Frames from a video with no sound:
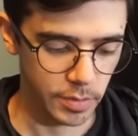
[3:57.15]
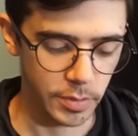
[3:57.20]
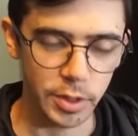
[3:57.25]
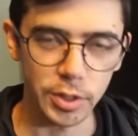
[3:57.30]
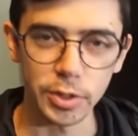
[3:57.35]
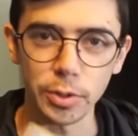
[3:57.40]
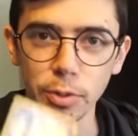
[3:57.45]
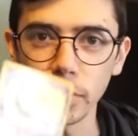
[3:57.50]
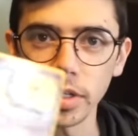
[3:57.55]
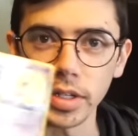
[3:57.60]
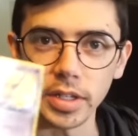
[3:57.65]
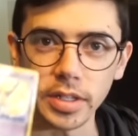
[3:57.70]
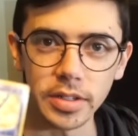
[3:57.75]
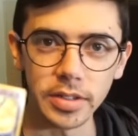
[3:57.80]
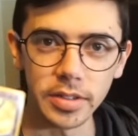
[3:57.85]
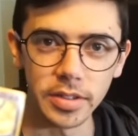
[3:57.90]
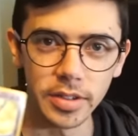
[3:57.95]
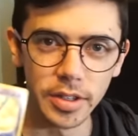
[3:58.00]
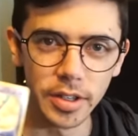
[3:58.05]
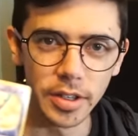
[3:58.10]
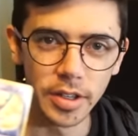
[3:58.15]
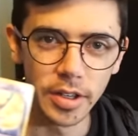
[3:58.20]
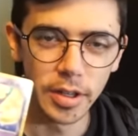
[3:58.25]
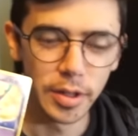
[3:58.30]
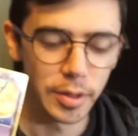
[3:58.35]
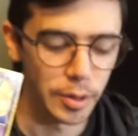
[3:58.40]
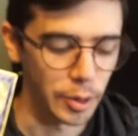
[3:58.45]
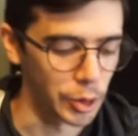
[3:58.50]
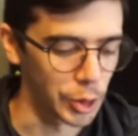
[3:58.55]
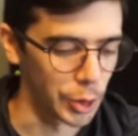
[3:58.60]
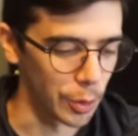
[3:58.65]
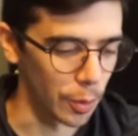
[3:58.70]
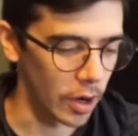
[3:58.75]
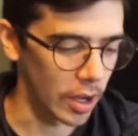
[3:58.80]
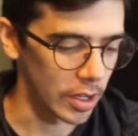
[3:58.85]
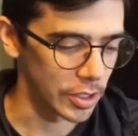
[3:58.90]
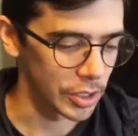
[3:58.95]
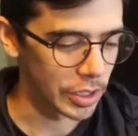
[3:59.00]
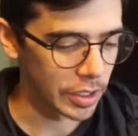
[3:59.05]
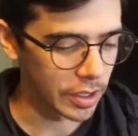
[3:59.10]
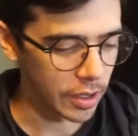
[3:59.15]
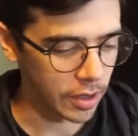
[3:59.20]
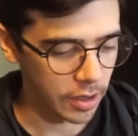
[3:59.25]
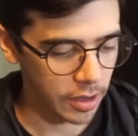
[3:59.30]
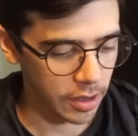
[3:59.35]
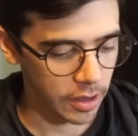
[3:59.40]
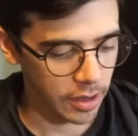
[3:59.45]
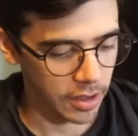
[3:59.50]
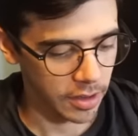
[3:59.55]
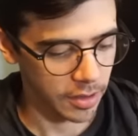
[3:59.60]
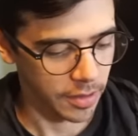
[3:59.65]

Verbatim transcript: Sweet. The Jirachi card.